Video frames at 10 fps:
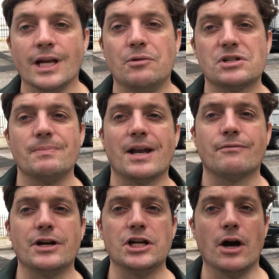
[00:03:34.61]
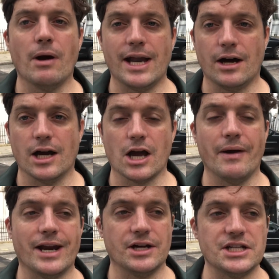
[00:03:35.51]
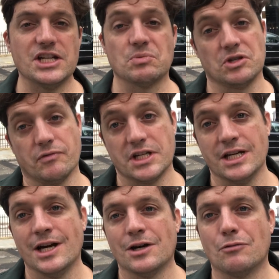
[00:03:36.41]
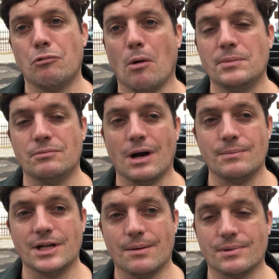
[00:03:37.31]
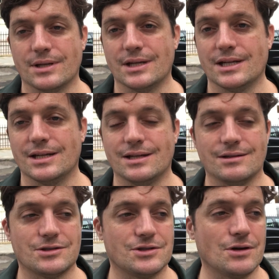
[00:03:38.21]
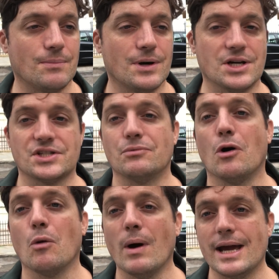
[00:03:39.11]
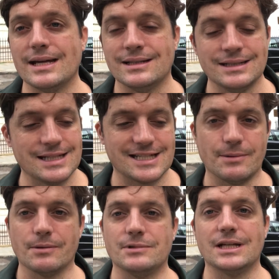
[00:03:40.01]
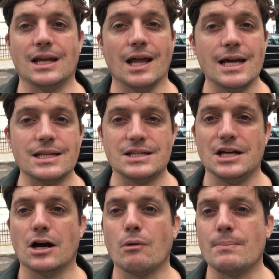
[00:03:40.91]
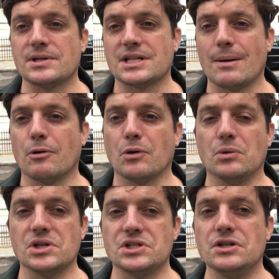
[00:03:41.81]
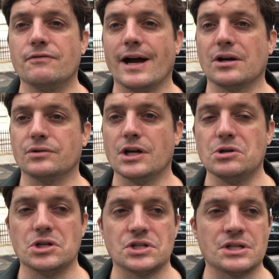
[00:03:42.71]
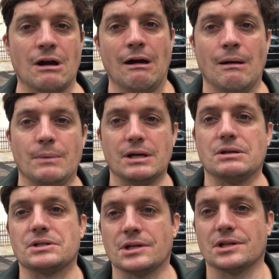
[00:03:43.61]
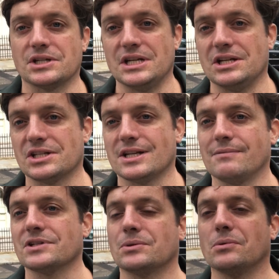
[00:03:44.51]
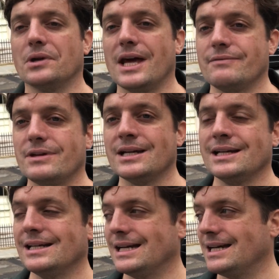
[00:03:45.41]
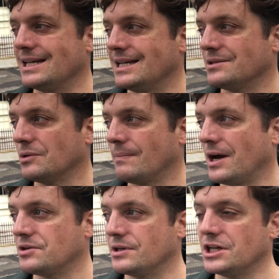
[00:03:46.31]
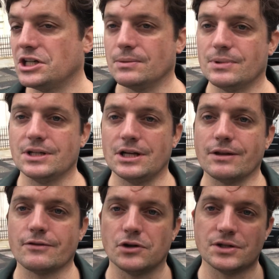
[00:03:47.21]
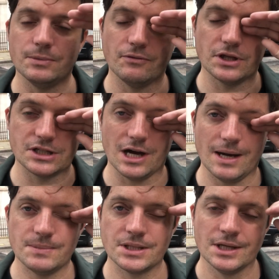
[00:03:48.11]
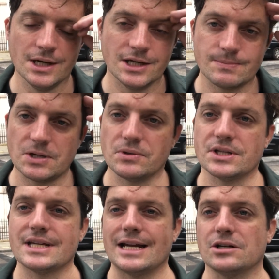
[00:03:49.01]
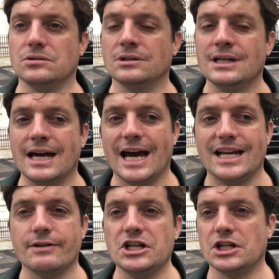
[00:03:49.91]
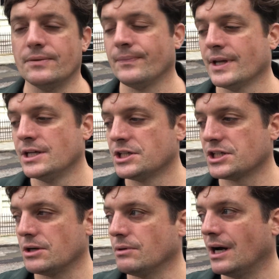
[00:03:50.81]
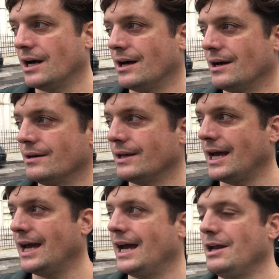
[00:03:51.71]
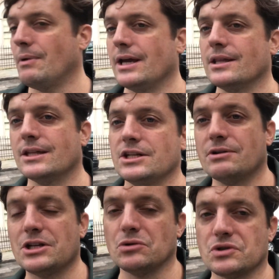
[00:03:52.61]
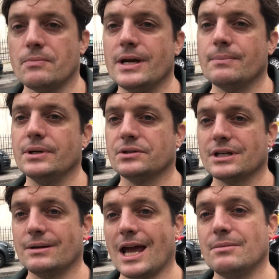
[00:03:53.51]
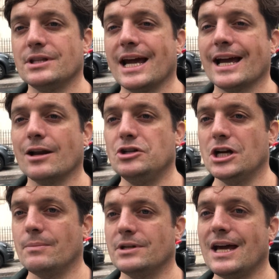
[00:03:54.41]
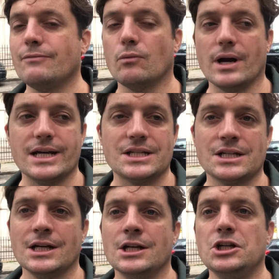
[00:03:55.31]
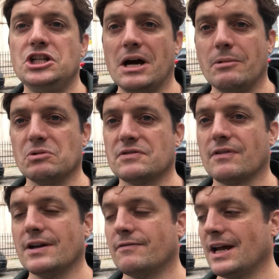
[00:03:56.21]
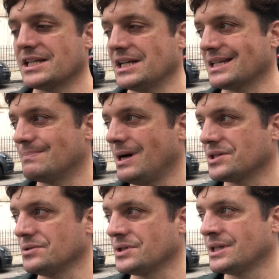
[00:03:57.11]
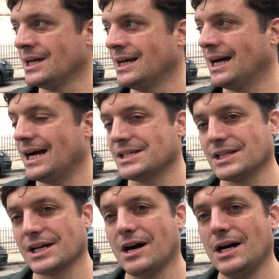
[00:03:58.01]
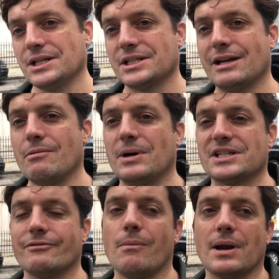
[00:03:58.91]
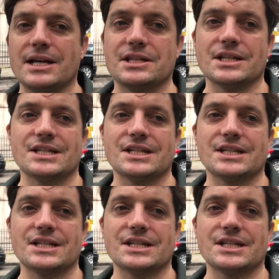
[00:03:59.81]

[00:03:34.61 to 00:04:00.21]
he was a man of very go-ahead uh, go ideas, which obviously rob, rubbed up the top brass the wrong way. Some of them didn't like this young whippersnapper with all his newfangled notions, because the senior service, the Royal Navy, is all about tradition. But you know they've got to move with the times, especially when there's technical innovation. So uh, Anyway, the dreadnoughts were being built and it came to the Anglo-German naval race. Germany was fl flexing its muscles as the Kaiser said we must have our place in